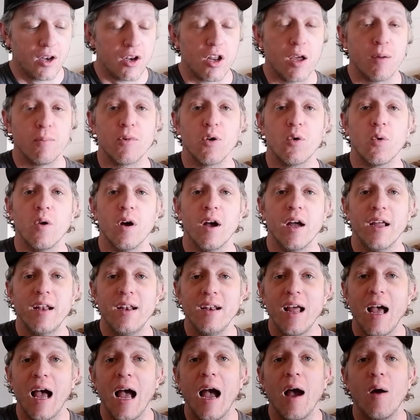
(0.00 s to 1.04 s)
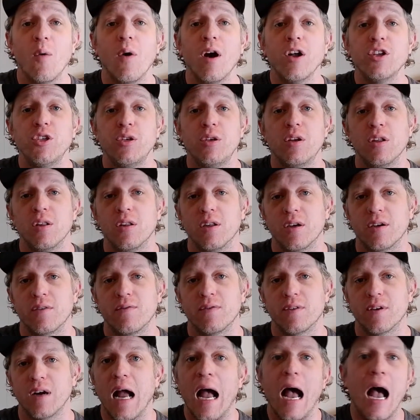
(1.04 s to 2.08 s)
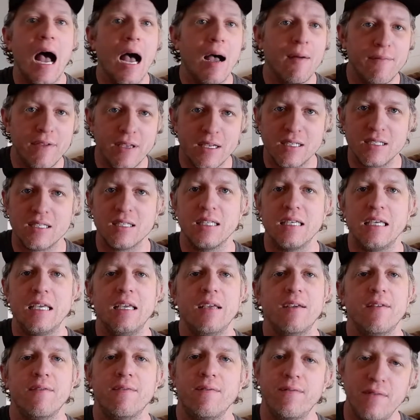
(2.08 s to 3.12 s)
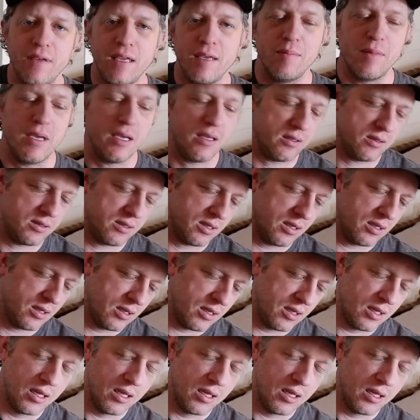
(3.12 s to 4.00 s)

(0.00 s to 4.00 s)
Number one, I want you to look for obviously females.